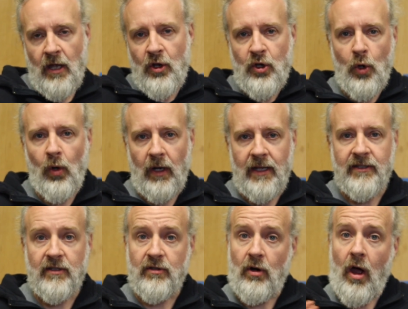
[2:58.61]
newer
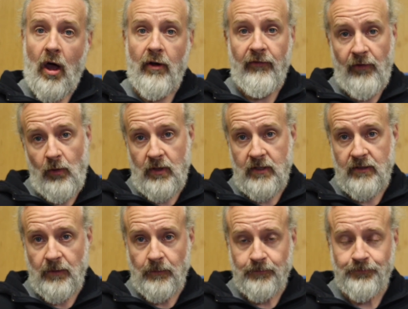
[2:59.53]
lenses are
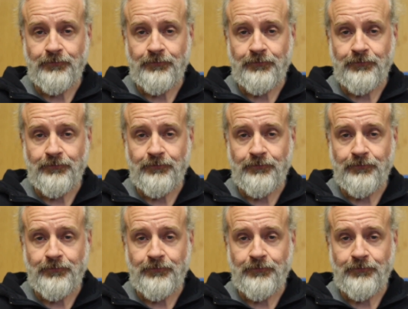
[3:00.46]
autofocus.